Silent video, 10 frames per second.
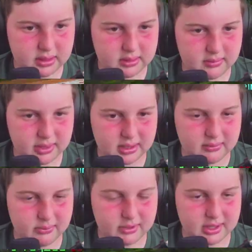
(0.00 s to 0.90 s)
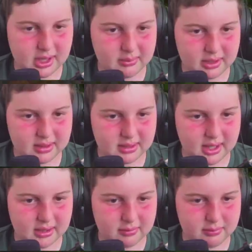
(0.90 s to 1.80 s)
bring
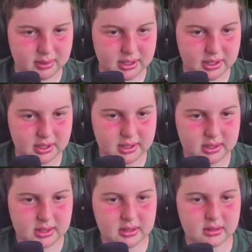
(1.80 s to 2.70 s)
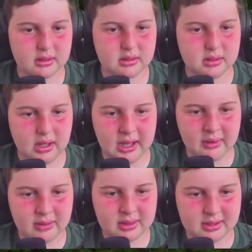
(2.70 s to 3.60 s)
snacks, but I
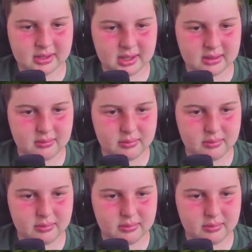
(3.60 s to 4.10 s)
would suggest